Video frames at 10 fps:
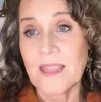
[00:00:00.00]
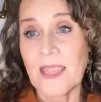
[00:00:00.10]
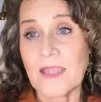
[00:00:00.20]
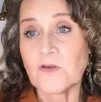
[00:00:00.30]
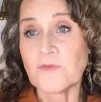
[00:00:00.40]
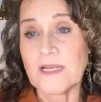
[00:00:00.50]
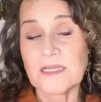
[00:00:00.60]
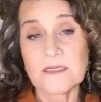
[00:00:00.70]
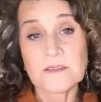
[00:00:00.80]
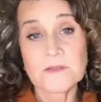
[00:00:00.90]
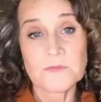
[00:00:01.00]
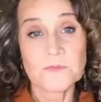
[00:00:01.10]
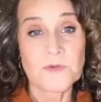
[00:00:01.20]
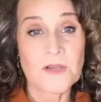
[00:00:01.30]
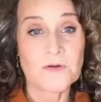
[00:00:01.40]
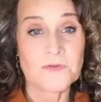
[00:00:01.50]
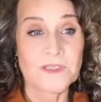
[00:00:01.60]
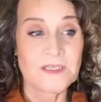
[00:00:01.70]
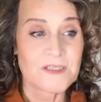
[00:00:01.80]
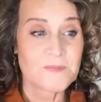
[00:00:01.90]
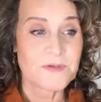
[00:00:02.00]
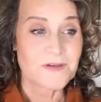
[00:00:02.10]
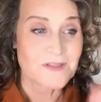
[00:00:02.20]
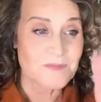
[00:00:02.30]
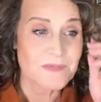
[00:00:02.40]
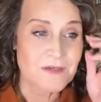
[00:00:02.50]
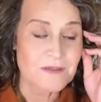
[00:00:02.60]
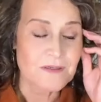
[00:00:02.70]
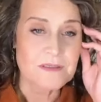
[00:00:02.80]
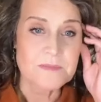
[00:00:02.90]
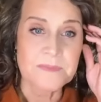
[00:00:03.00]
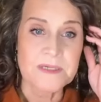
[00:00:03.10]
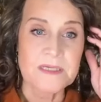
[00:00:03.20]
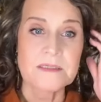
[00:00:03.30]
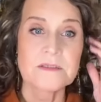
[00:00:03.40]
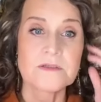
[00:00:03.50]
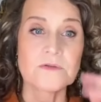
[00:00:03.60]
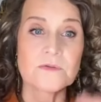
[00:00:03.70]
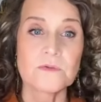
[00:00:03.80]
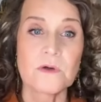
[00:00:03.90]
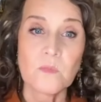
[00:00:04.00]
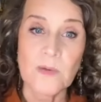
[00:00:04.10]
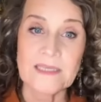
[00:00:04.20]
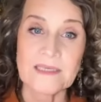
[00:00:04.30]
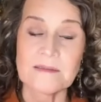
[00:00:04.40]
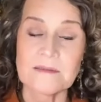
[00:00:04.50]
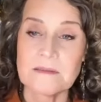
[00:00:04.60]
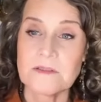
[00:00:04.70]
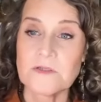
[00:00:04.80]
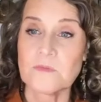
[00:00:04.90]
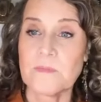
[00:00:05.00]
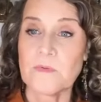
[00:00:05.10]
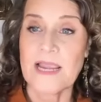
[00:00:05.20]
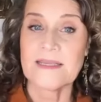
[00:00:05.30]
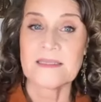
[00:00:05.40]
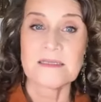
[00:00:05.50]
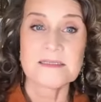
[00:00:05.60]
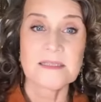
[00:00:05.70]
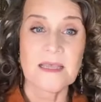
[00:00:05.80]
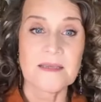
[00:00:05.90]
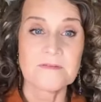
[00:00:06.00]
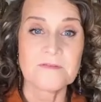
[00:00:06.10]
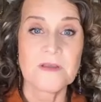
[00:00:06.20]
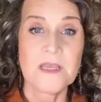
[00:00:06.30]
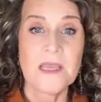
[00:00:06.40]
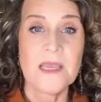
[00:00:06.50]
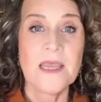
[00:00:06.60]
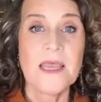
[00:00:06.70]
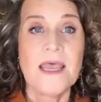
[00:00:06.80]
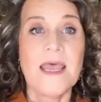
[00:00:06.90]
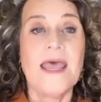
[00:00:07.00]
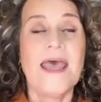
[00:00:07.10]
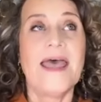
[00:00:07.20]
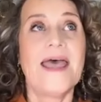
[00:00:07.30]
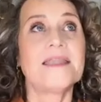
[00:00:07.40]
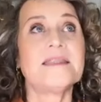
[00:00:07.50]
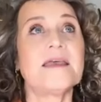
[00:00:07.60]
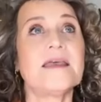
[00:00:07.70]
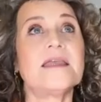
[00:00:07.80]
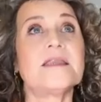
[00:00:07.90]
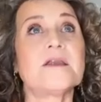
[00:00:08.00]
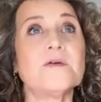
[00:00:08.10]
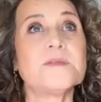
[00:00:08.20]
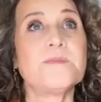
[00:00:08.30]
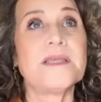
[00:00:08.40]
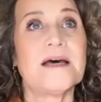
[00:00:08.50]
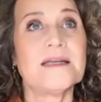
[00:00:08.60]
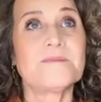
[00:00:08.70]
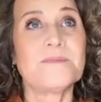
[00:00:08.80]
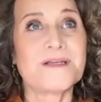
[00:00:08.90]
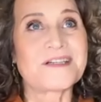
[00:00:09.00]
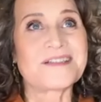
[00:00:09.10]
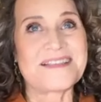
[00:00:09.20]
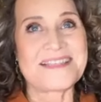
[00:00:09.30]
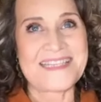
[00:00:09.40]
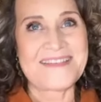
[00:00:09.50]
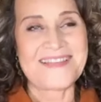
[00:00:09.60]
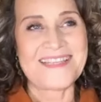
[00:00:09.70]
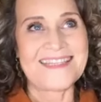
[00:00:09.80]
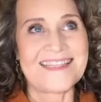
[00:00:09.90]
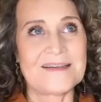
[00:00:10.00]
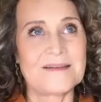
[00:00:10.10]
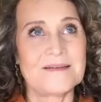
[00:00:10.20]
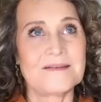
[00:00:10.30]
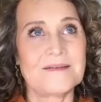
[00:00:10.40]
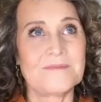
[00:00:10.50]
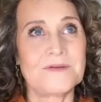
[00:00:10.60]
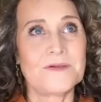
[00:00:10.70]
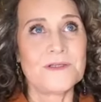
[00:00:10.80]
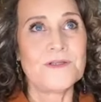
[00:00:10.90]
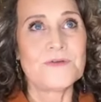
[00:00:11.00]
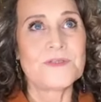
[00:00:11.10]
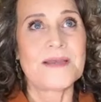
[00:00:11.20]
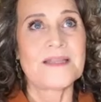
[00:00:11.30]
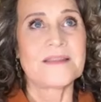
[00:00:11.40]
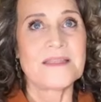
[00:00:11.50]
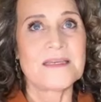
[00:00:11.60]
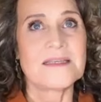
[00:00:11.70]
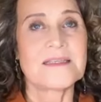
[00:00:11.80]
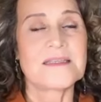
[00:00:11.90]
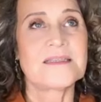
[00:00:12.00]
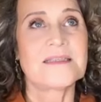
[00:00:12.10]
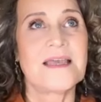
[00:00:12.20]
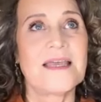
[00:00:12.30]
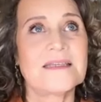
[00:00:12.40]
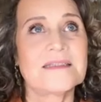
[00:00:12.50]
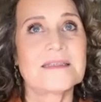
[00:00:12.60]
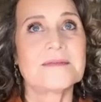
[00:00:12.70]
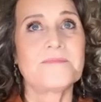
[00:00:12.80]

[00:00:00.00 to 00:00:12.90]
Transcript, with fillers: and you're ready to not only experience miracles, but to awaken to a miraculous life. And it goes beyond miracles even. The good news about this is that